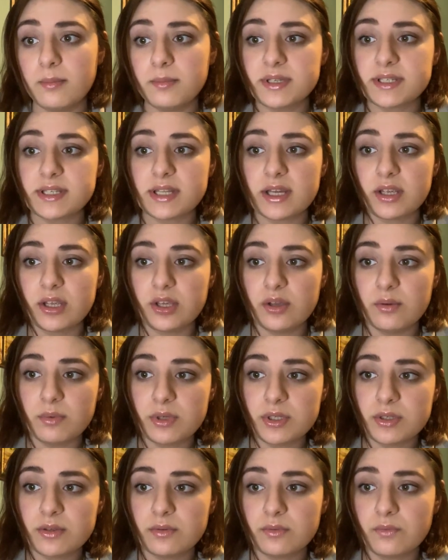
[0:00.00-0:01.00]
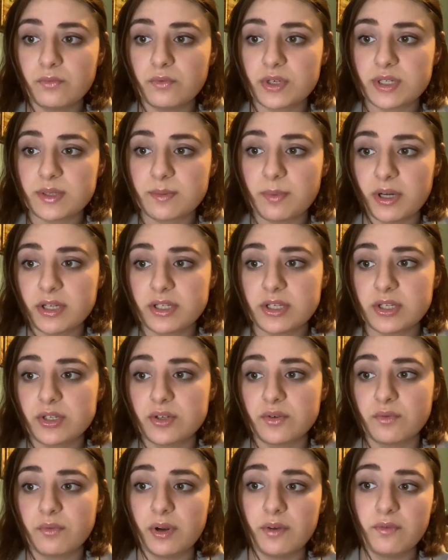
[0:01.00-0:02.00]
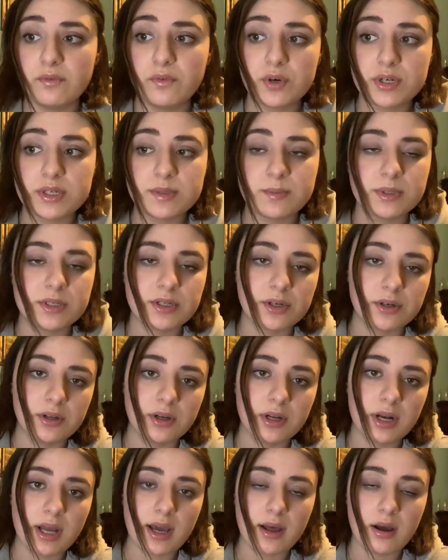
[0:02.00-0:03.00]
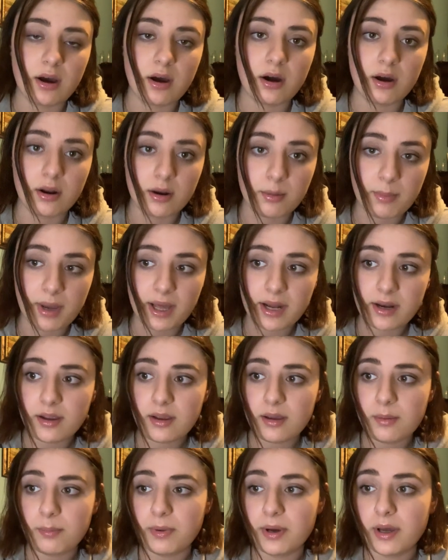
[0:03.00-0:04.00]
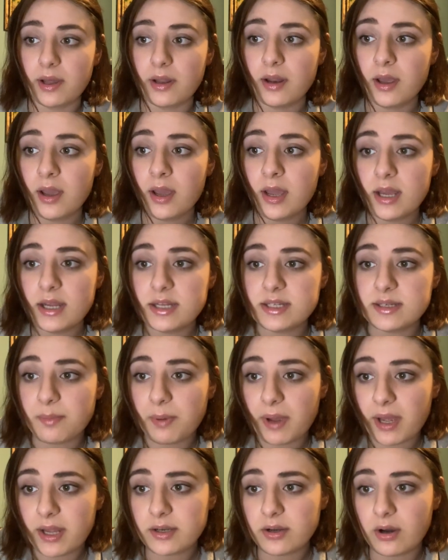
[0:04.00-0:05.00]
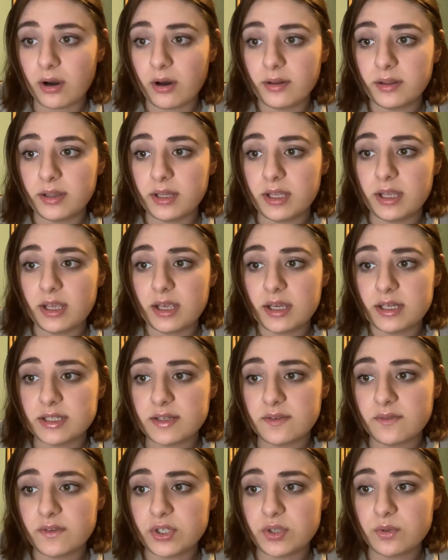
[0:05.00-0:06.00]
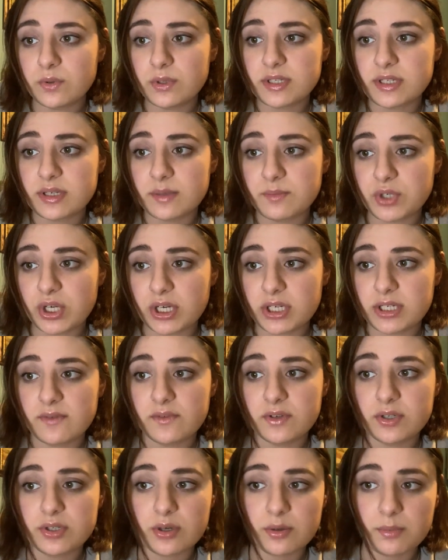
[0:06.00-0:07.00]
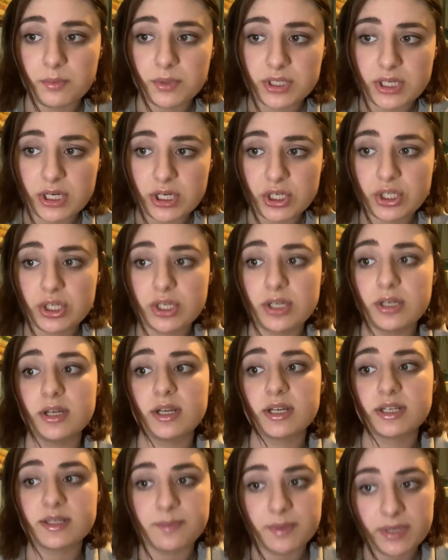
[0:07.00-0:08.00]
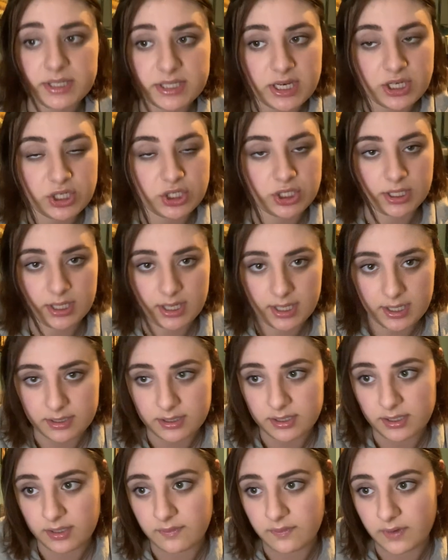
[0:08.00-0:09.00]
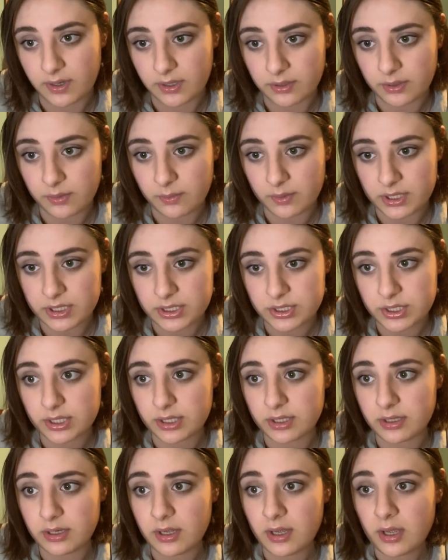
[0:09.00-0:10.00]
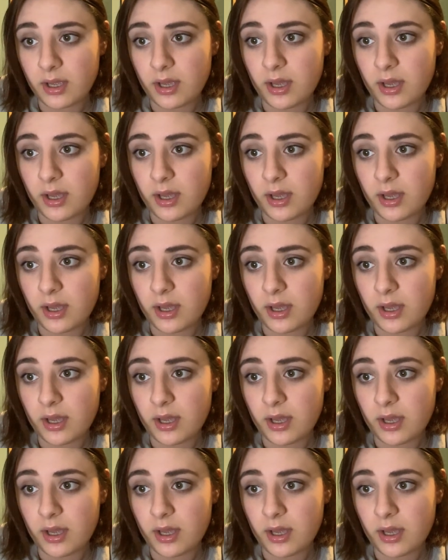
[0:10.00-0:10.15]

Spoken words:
is that human responses to reinforcement are not automatic, but depend on the individual's subjective interpretation, expectation, and evaluation.